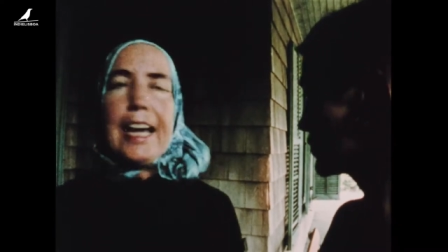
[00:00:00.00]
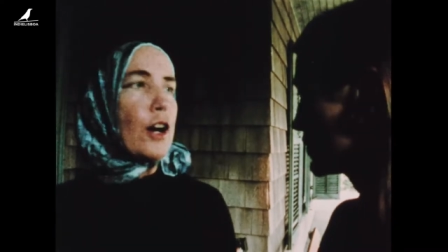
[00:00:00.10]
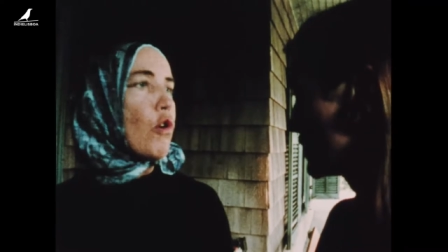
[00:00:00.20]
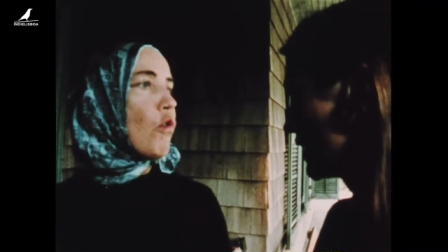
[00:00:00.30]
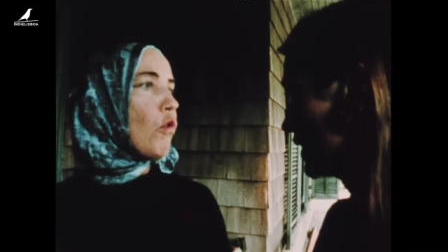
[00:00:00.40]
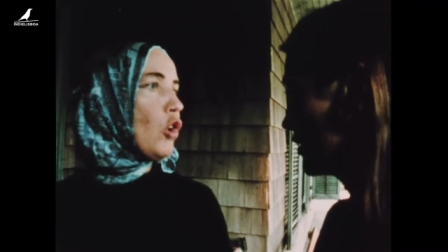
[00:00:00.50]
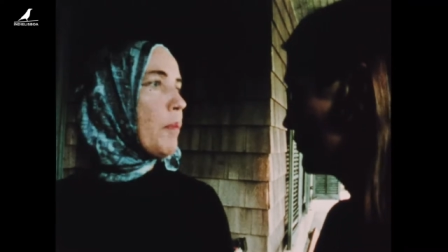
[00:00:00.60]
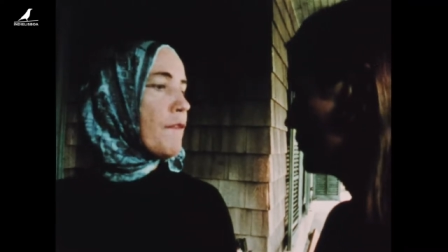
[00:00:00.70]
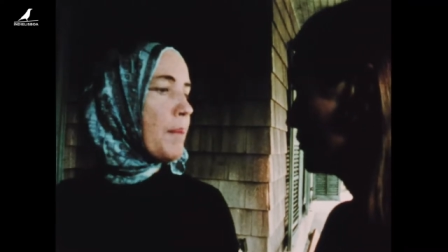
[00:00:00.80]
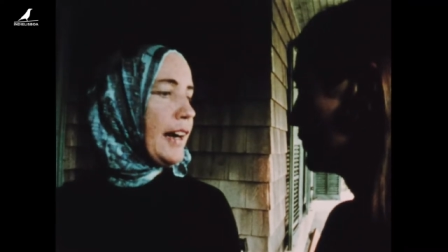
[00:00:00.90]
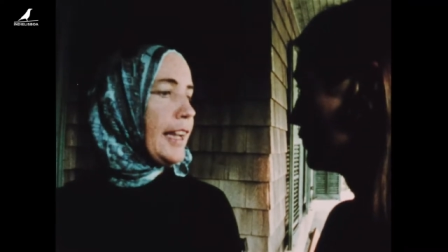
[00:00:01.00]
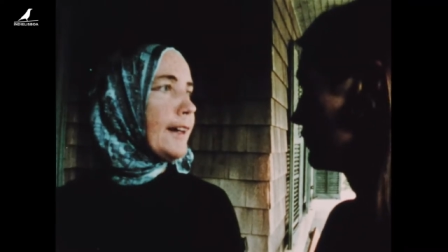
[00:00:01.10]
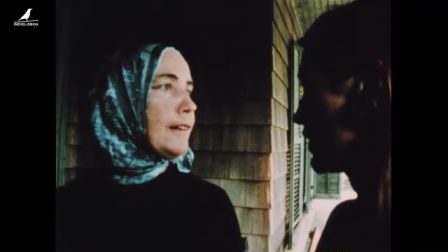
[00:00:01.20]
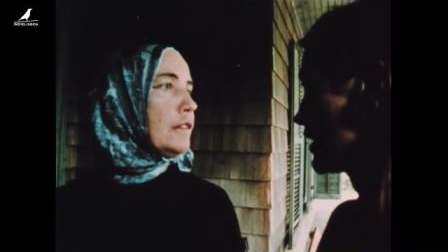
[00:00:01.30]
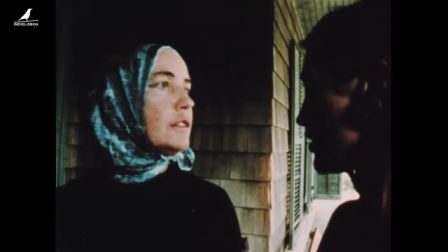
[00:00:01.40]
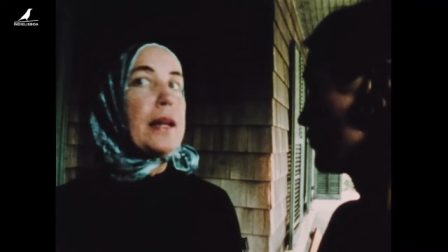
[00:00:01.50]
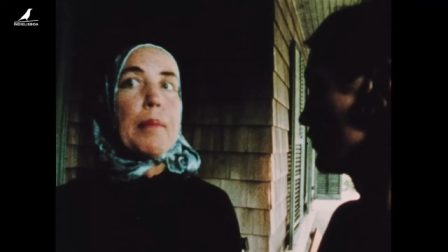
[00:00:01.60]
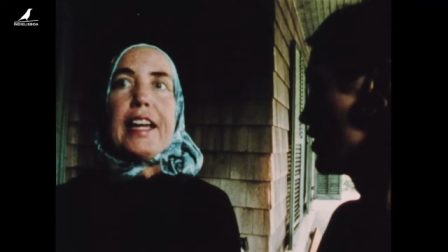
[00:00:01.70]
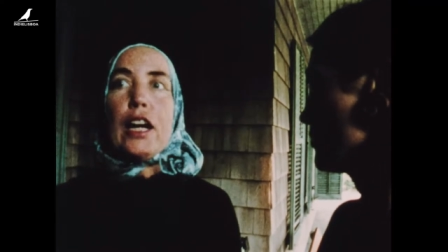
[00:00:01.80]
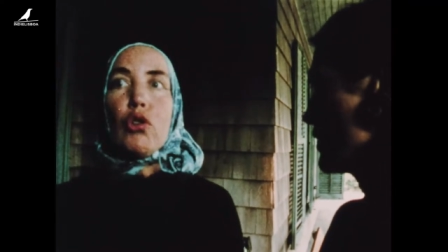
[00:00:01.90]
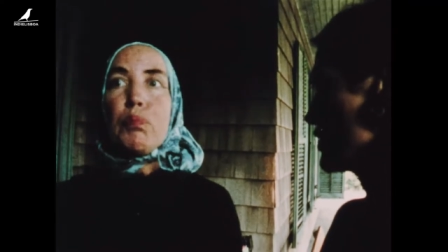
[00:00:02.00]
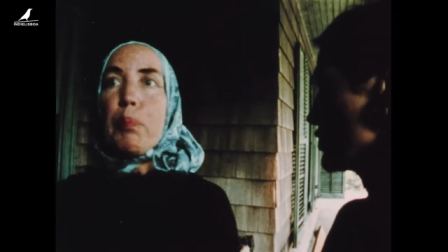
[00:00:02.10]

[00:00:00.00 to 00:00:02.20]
had a room of my own and my own